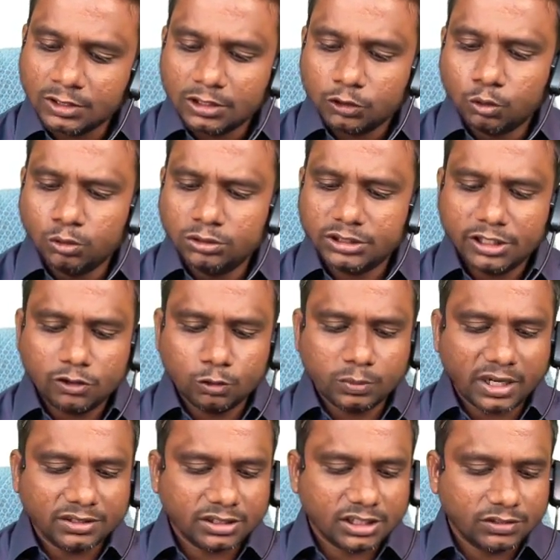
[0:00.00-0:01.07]
Goods sent to
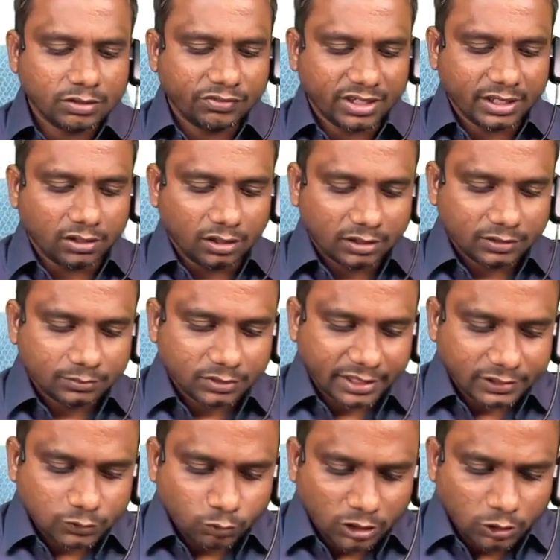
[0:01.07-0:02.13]
branch we record.
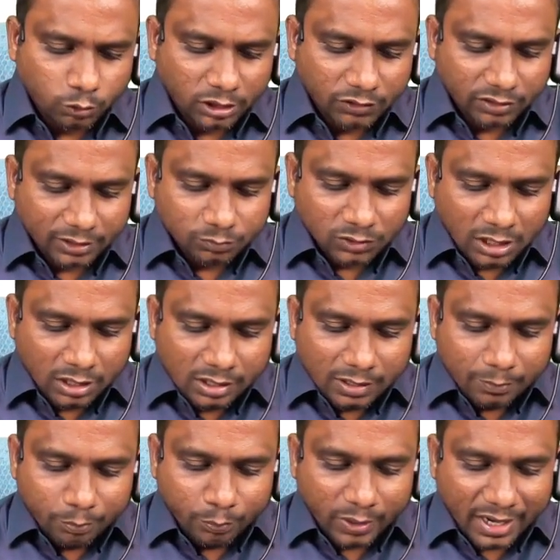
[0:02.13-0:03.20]
Next 125.
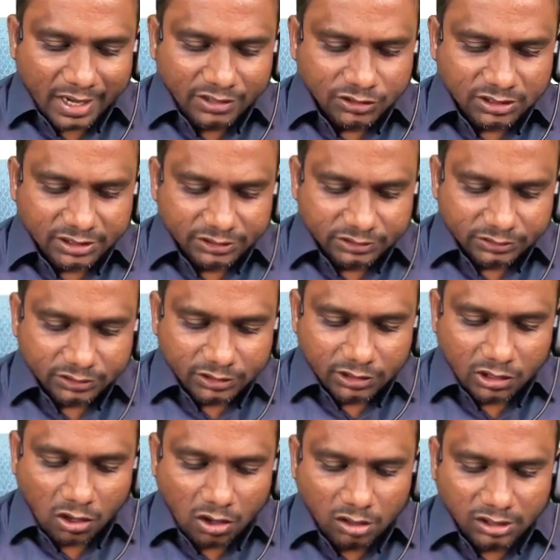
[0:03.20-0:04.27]
Branches
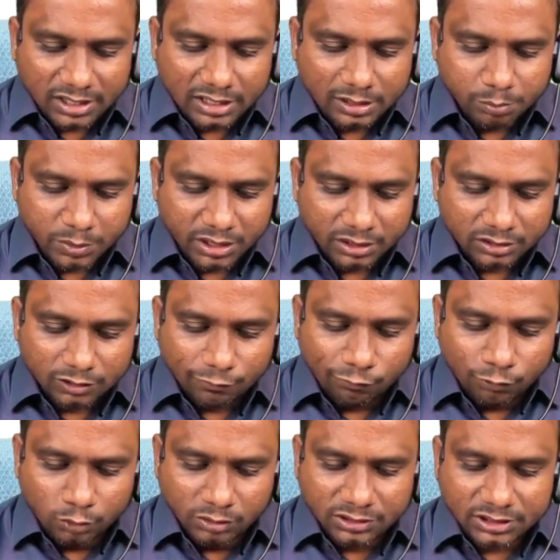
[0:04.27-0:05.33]
not keeping
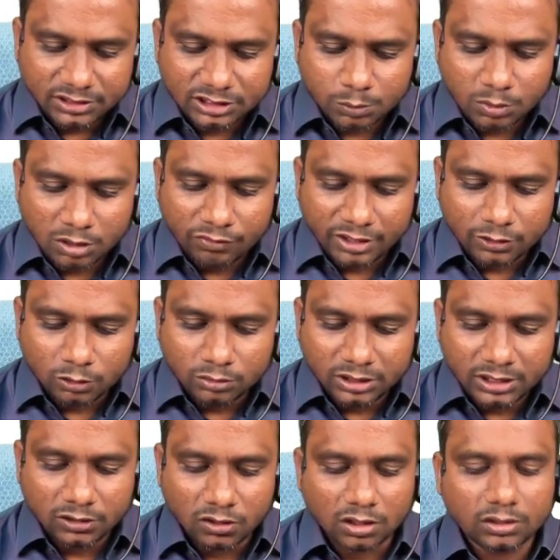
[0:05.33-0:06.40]
full system of
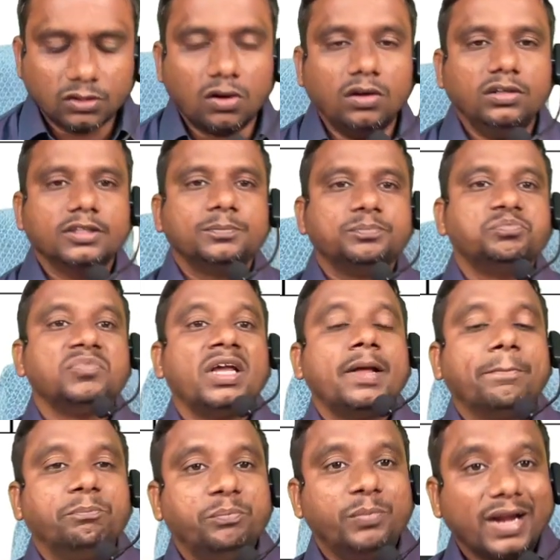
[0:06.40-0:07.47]
accounting are called.
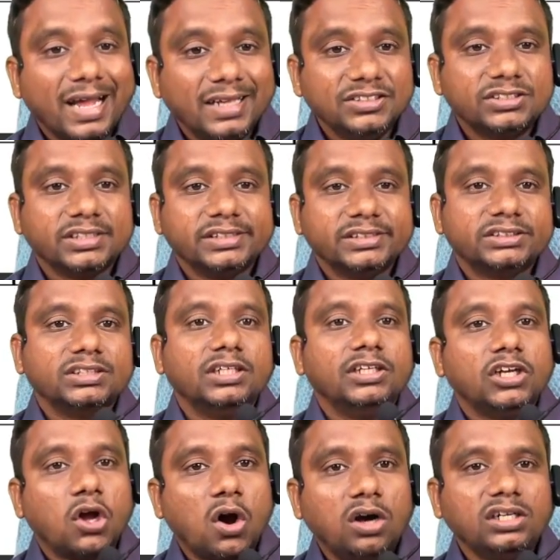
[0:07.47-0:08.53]
Branches
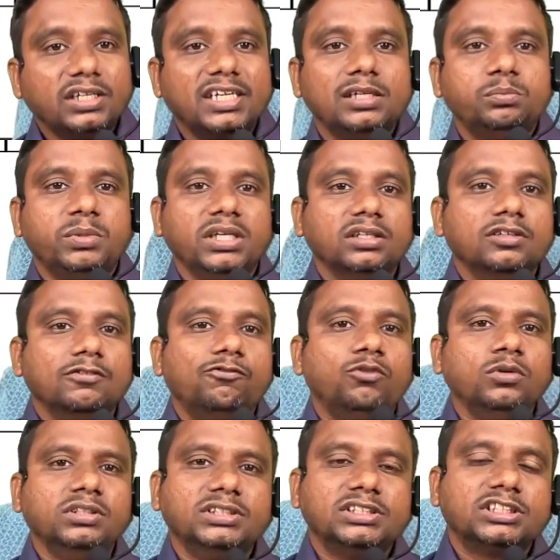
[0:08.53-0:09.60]
not keeping full
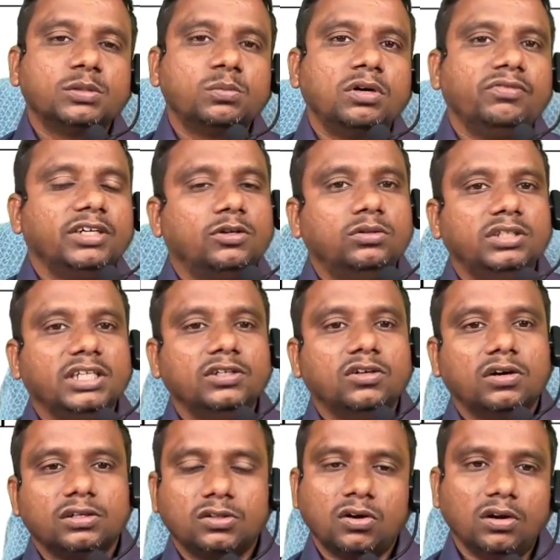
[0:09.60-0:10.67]
system of accounting are
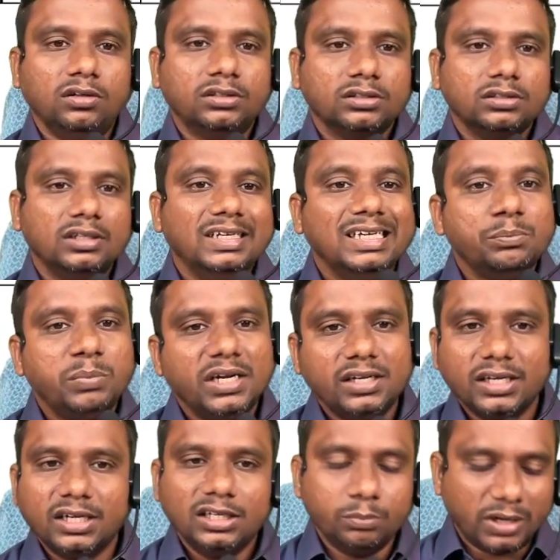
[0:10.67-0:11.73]
called
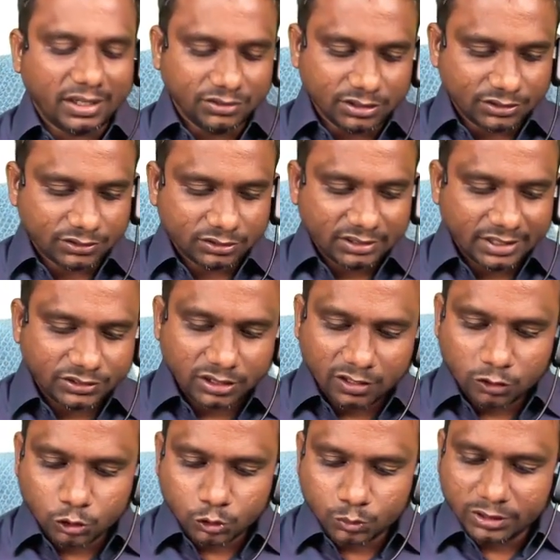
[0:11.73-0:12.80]
dependent branches. Yes or no,
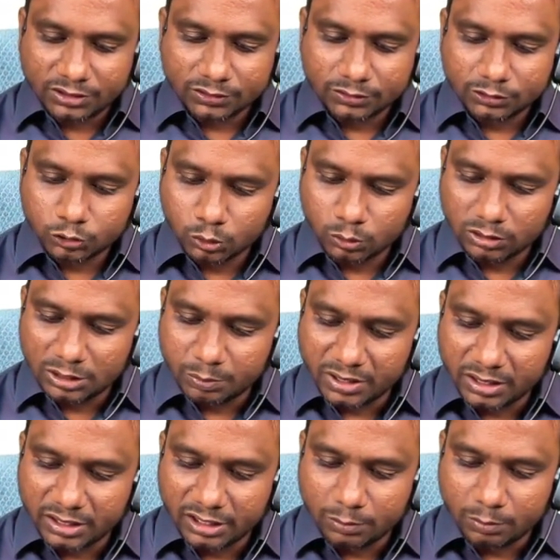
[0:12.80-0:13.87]
students? So
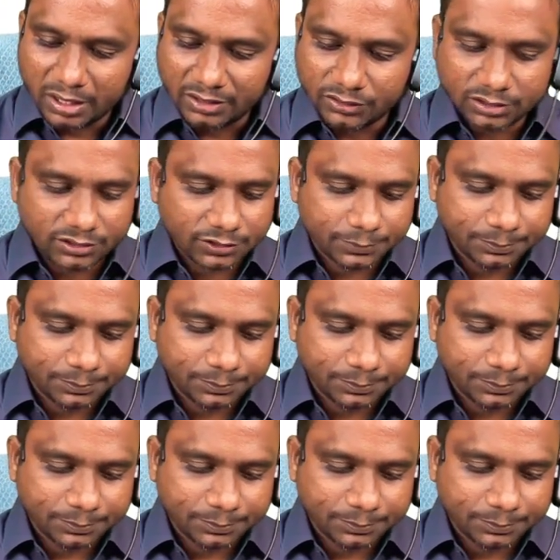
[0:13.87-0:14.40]
dependent branches.